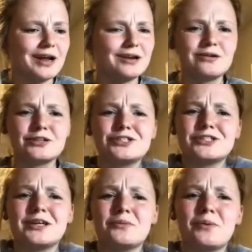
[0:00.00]
I don't
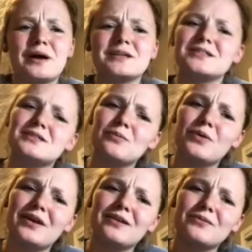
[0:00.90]
understand why
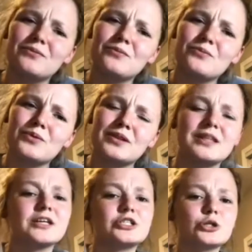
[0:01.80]
someone would
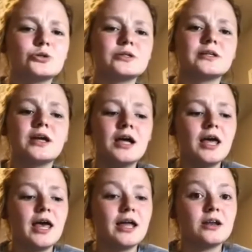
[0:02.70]
think children
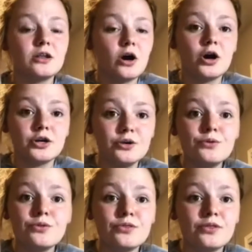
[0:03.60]
and our
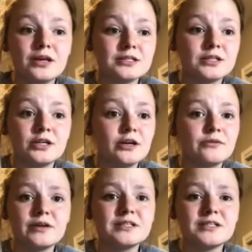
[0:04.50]
youth isn't a good
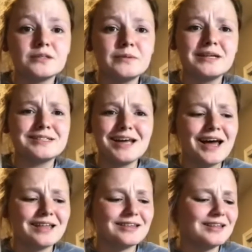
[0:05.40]
reason to be in
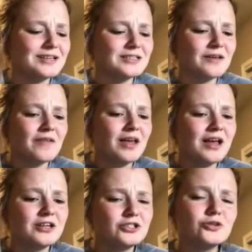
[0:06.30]
debt. These
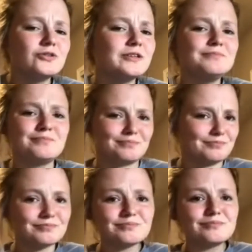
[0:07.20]
children,
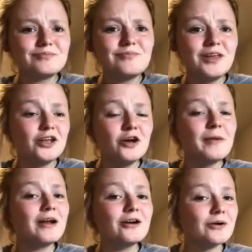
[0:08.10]
no
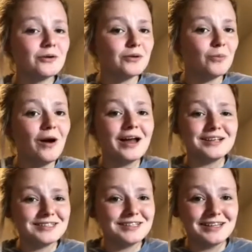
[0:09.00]
matter
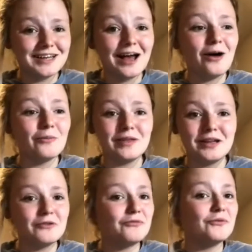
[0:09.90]
what, need help. They
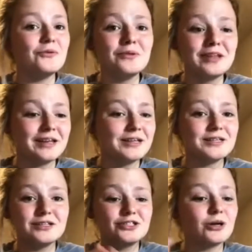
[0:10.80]
need food. They need
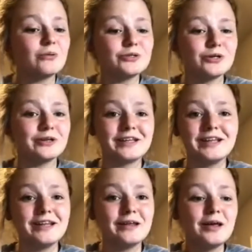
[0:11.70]
shelter. They
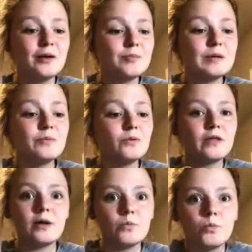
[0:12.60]
need people
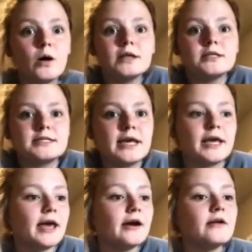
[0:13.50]
that want to
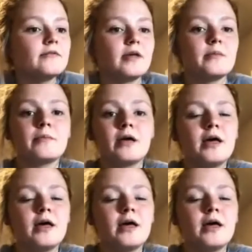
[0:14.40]
take care of them.